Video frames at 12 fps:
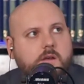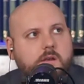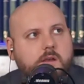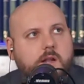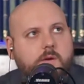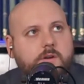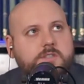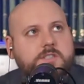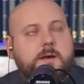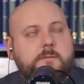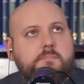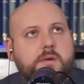you know, there's
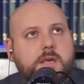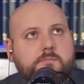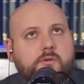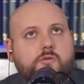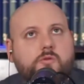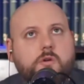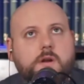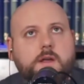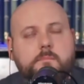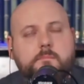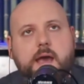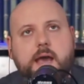some people who are
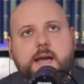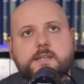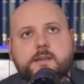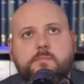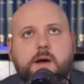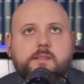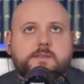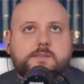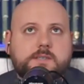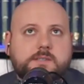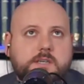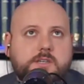impacted by this
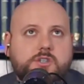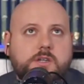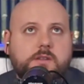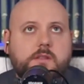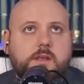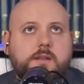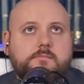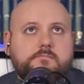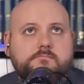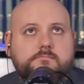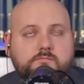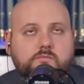decision that
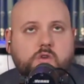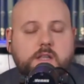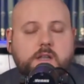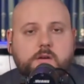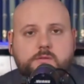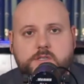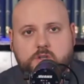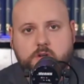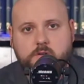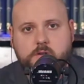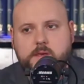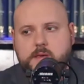really don't
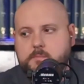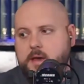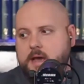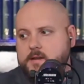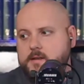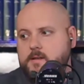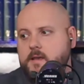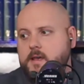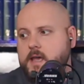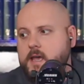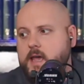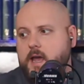deserve to be impacted.
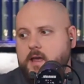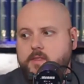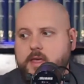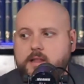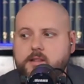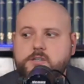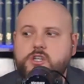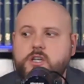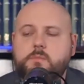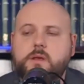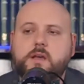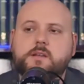And that
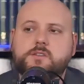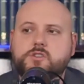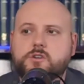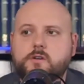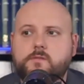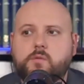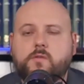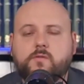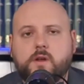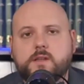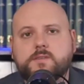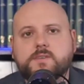legitimate concern of Pope
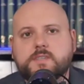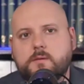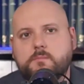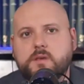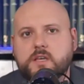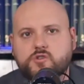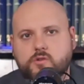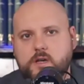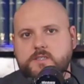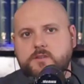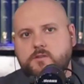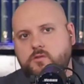Francis can be
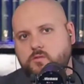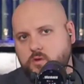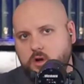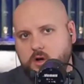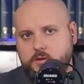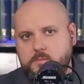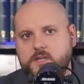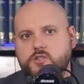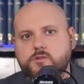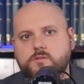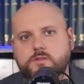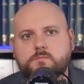addressed through other
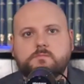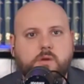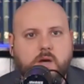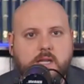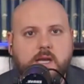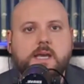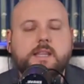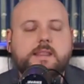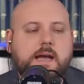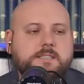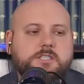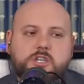measures. But
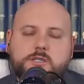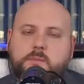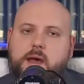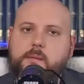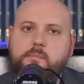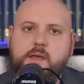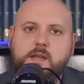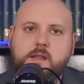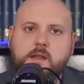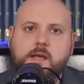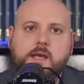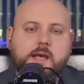that's just my
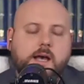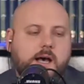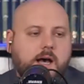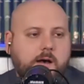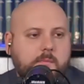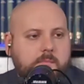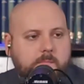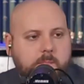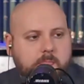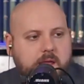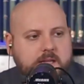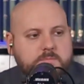opinion. Um,
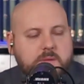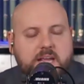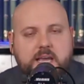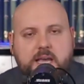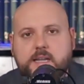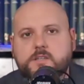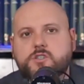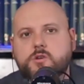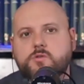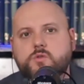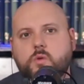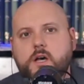that's my Canon
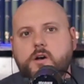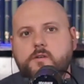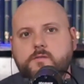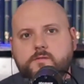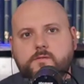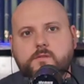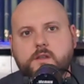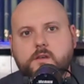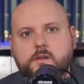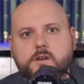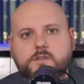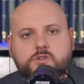212
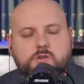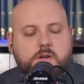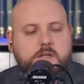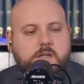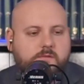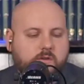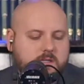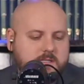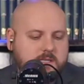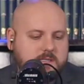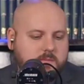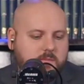eh, constructive
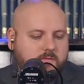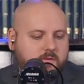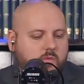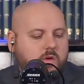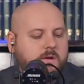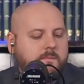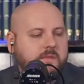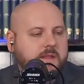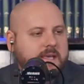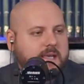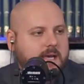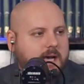criticism, if you will.
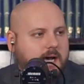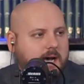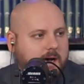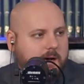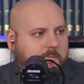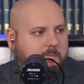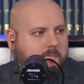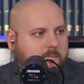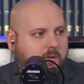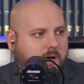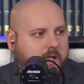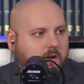Um,
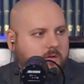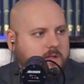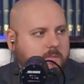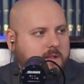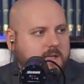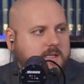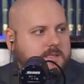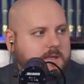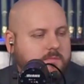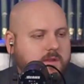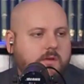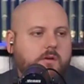but ultimately, it's
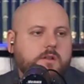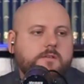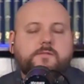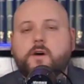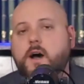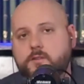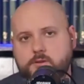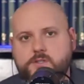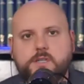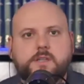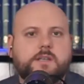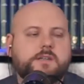up to the Holy Father
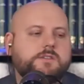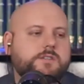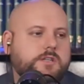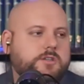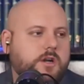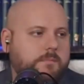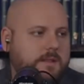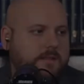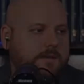to the, determine